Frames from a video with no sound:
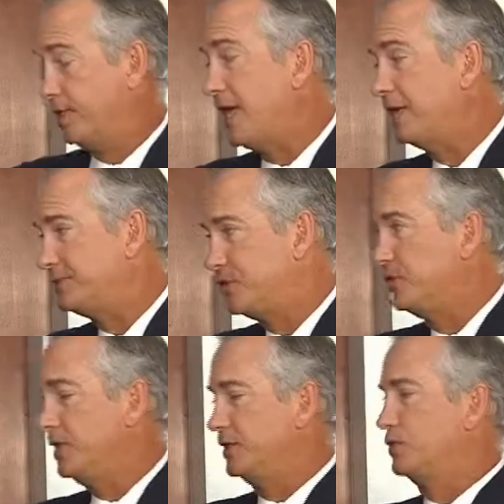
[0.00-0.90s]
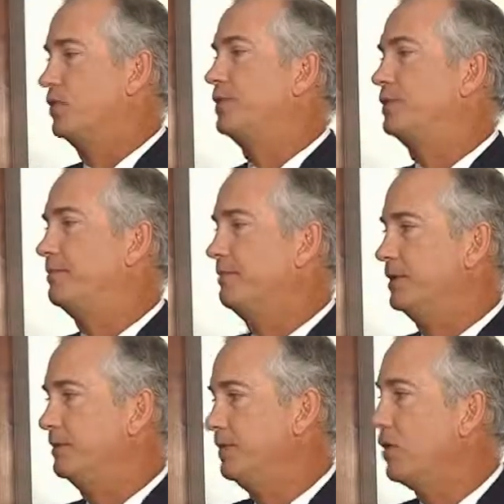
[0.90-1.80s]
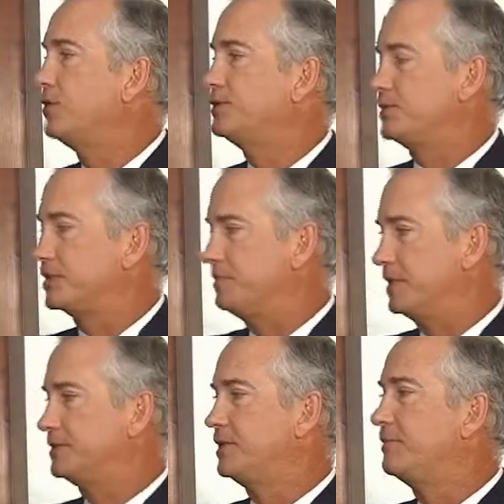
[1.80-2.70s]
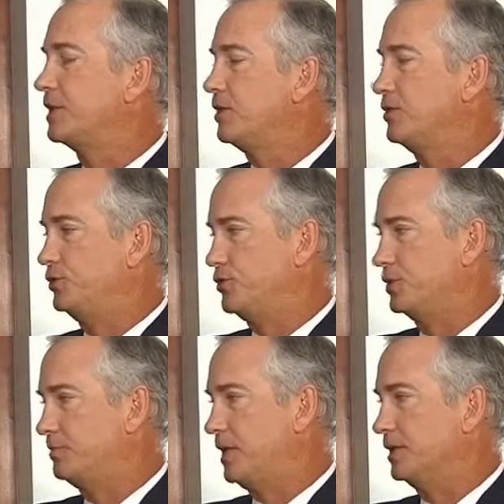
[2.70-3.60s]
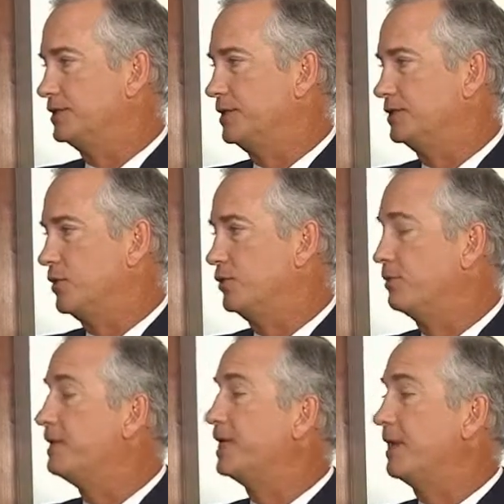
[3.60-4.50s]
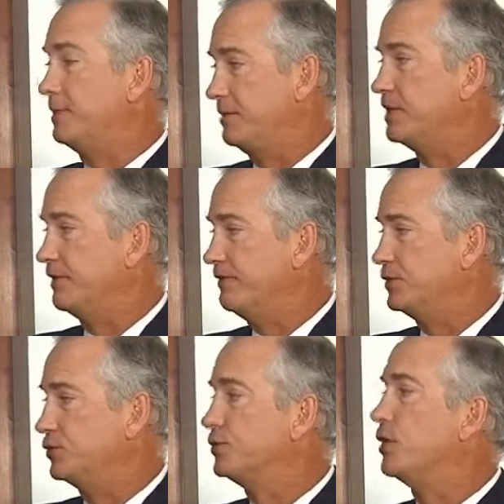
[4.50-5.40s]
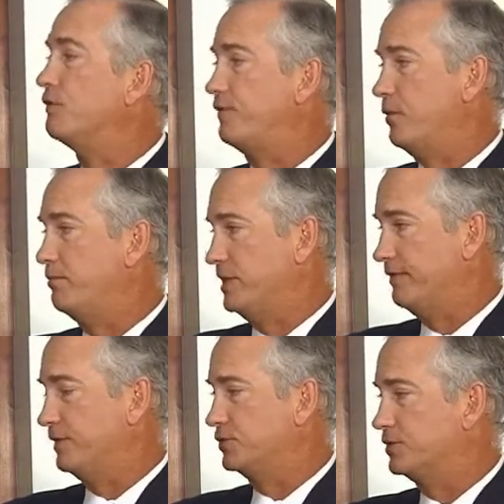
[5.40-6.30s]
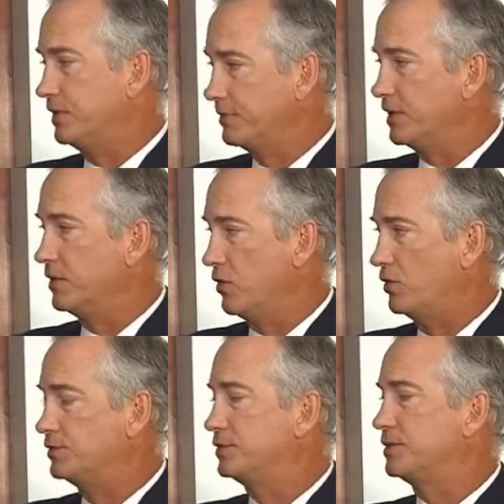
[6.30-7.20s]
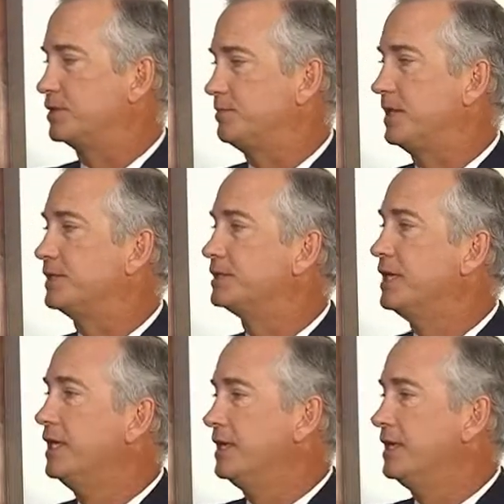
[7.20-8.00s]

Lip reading: It absolutely is worth it. The largest expense typically on insurance policies are your PIP benefits. Your no-fault benefits are typically the largest expense.